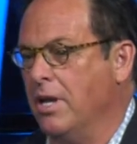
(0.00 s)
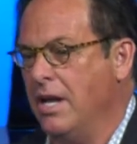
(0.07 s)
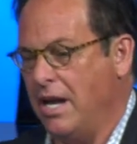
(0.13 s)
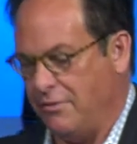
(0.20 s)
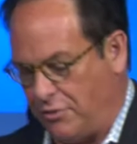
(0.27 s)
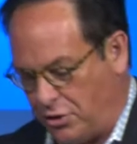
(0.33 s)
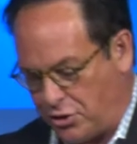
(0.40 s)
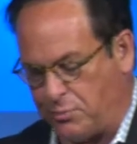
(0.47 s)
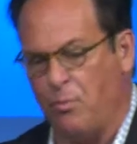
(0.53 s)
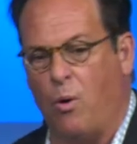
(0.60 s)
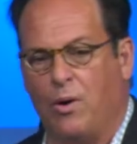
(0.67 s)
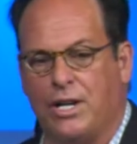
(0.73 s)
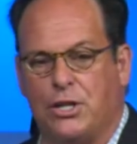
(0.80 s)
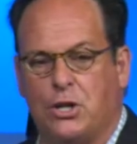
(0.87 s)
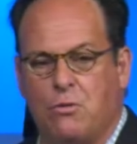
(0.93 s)
And this
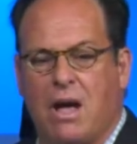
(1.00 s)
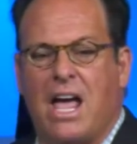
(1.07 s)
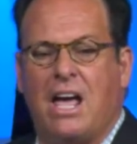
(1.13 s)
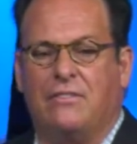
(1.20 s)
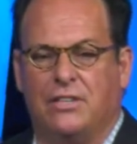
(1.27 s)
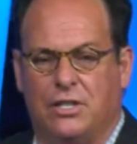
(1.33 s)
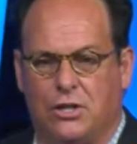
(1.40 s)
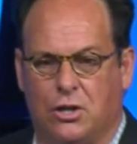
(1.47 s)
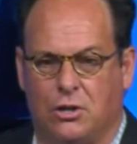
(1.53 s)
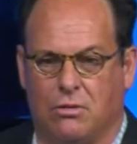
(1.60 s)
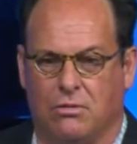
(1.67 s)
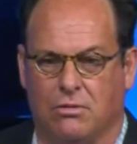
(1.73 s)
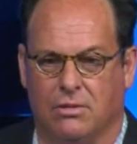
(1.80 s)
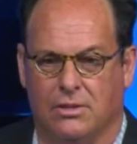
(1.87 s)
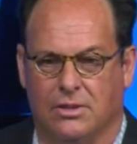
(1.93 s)
morning, you have in you,
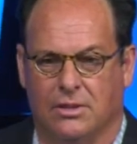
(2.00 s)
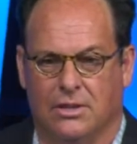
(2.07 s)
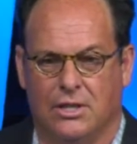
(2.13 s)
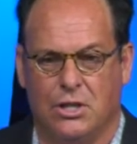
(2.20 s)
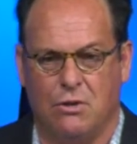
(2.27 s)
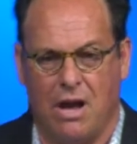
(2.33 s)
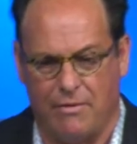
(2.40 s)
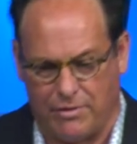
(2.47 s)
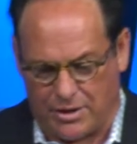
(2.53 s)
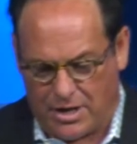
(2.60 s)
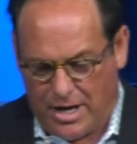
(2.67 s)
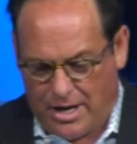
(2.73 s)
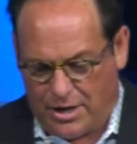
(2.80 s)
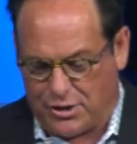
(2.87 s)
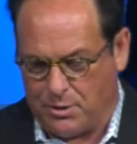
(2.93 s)
you have a,
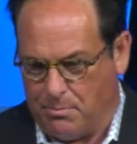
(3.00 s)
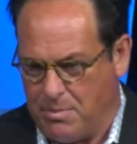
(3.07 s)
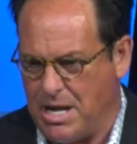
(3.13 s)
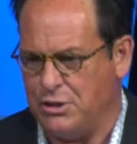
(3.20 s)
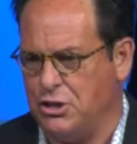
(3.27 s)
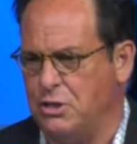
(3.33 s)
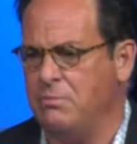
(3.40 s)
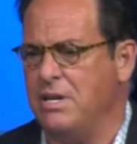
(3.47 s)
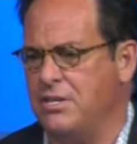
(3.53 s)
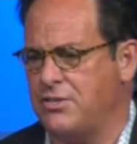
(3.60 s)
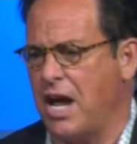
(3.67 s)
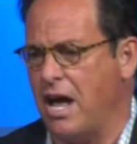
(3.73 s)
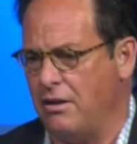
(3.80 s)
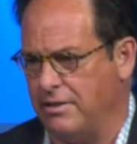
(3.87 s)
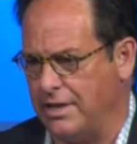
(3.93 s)
a dominion
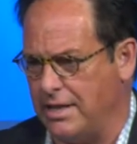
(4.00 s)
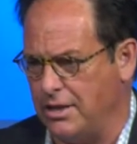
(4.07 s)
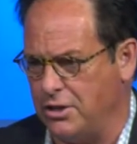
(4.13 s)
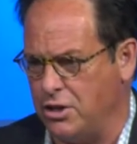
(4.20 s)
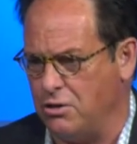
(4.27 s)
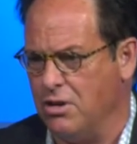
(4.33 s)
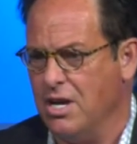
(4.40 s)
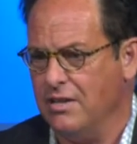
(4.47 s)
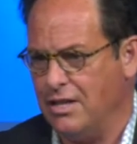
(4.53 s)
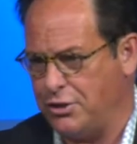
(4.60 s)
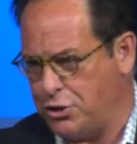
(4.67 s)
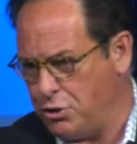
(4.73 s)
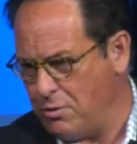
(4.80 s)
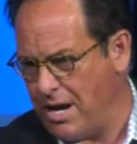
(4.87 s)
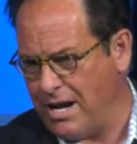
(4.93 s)
mentality in you
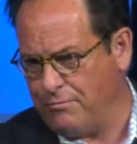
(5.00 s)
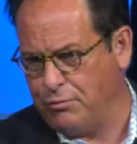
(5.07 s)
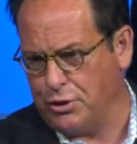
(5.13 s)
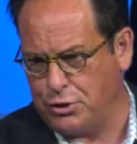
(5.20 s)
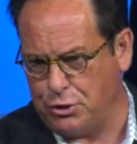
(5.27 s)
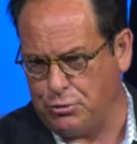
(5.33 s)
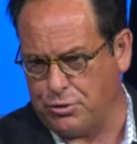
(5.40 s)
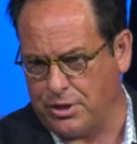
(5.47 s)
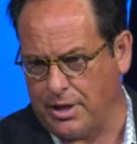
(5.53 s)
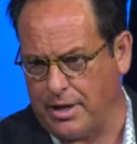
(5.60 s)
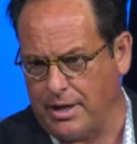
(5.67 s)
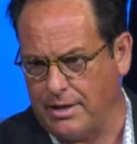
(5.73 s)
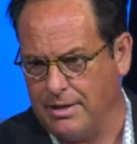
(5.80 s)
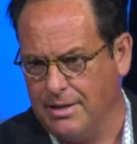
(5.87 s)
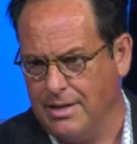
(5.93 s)
that you have what you
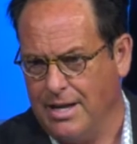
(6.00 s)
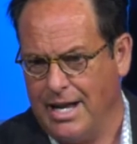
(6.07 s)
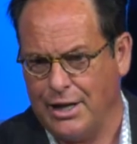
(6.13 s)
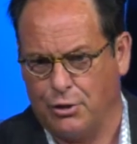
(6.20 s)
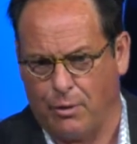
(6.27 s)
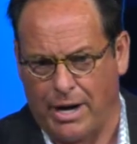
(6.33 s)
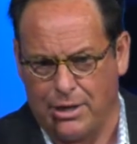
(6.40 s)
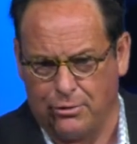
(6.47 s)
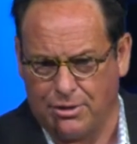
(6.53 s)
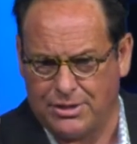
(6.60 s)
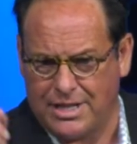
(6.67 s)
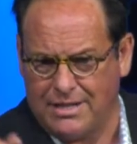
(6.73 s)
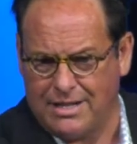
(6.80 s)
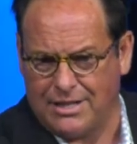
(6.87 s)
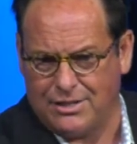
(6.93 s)
say. And greater is
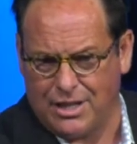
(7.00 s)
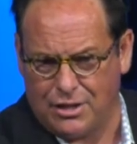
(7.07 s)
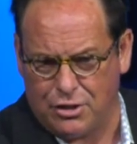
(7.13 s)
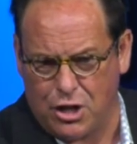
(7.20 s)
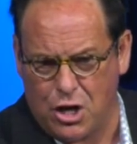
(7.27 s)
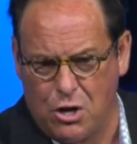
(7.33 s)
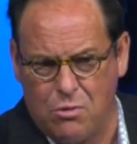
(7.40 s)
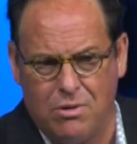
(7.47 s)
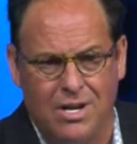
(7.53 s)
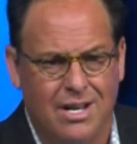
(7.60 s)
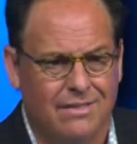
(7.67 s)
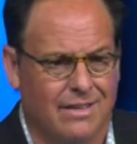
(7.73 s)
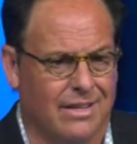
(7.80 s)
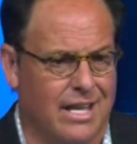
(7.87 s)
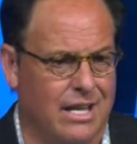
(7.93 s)
he that's in you
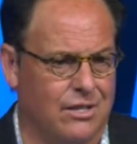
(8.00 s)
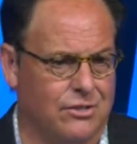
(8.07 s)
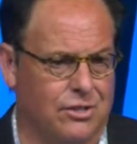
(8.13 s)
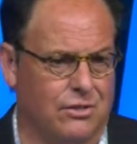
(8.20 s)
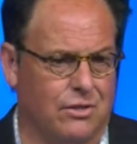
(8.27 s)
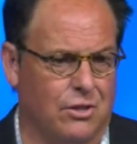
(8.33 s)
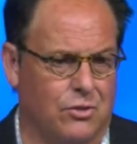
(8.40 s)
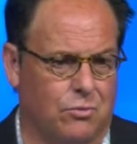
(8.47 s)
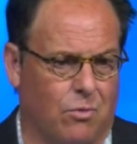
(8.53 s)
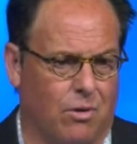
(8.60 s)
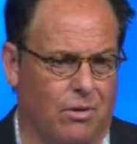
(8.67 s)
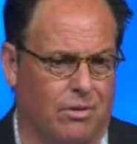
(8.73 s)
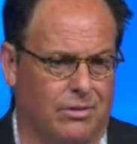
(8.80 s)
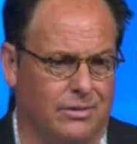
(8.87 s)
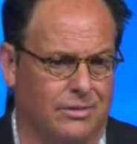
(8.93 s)
than he that's in this
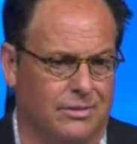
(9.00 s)
world.